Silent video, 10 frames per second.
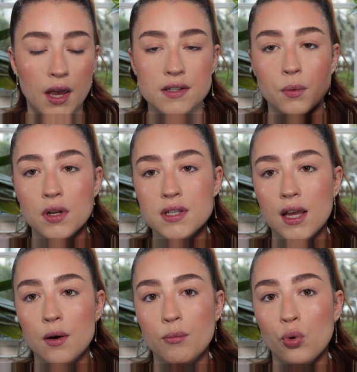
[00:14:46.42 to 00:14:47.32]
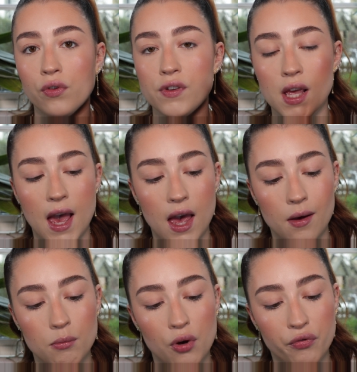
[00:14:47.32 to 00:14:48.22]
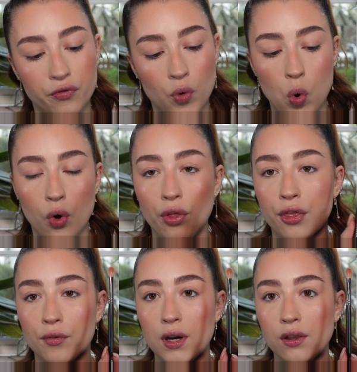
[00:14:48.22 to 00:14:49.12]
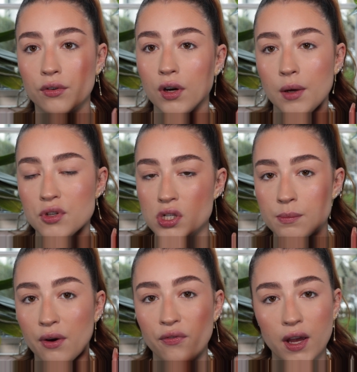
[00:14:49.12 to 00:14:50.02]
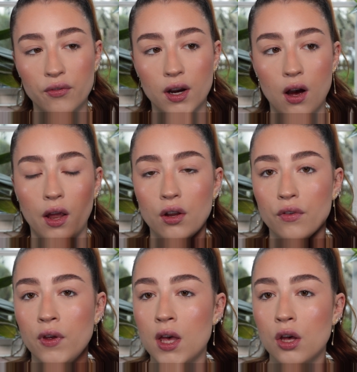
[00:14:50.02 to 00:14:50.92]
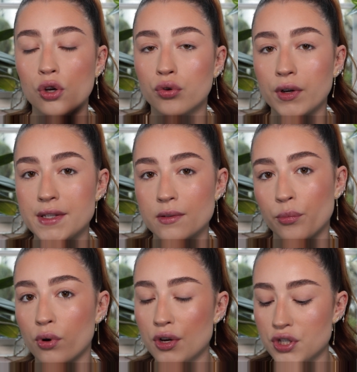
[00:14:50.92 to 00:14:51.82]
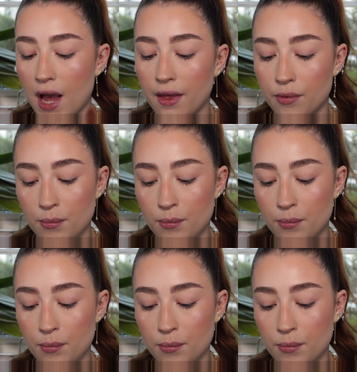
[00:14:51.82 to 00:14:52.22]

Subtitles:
Okay, so I'm going to take a Morphe M433, which is my favourite kind of crease brush at the